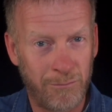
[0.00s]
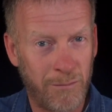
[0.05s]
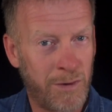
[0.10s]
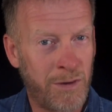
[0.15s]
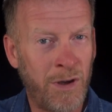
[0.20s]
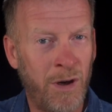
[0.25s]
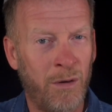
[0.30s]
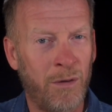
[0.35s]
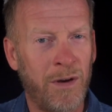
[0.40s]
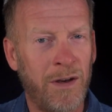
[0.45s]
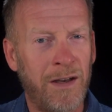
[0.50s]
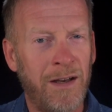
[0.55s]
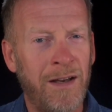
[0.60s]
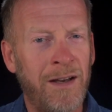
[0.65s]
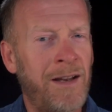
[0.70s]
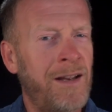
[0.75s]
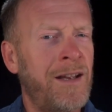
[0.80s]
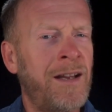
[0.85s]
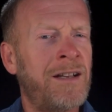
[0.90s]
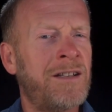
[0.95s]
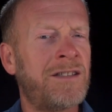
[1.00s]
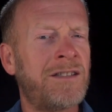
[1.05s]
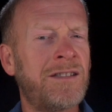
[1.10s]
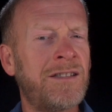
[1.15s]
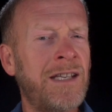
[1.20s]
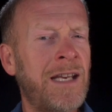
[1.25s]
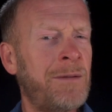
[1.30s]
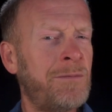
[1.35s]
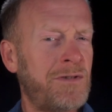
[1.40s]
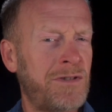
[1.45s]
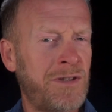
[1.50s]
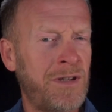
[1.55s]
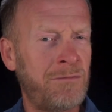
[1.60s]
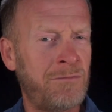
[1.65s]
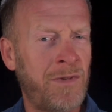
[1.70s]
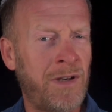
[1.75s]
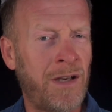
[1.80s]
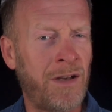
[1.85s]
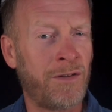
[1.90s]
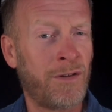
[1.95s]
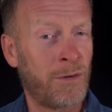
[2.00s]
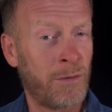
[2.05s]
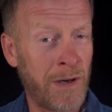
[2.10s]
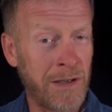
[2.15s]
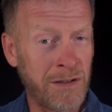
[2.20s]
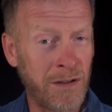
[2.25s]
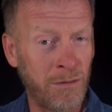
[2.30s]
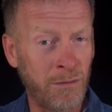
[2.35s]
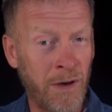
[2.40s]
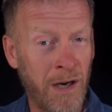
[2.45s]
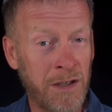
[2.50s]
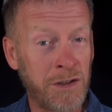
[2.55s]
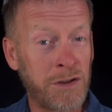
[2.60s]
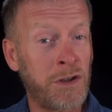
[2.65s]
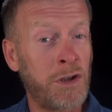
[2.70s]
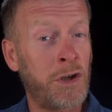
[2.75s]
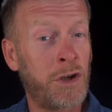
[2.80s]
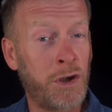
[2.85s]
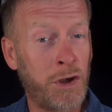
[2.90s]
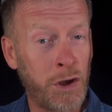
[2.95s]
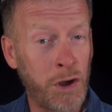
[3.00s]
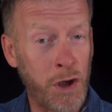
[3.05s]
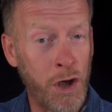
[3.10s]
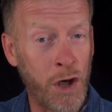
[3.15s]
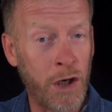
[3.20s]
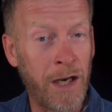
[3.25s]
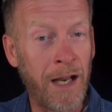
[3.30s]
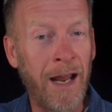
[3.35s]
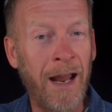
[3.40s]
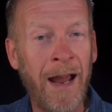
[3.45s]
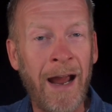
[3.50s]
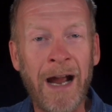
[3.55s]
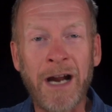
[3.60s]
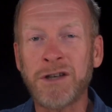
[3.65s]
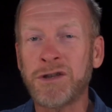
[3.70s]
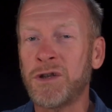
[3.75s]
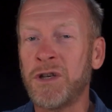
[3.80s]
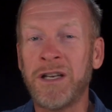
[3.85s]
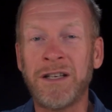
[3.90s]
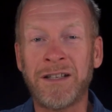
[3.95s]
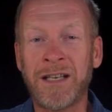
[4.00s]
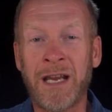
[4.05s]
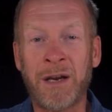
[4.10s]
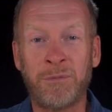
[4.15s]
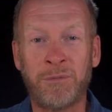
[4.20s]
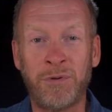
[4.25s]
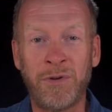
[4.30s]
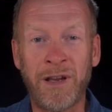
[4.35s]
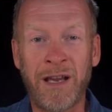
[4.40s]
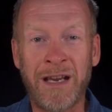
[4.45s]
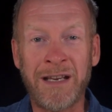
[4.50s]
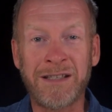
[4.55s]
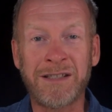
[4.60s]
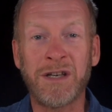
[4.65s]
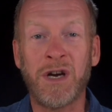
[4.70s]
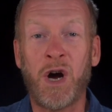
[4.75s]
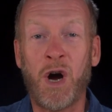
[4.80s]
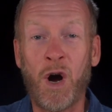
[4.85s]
So, it seems to me the resurrection could actually take place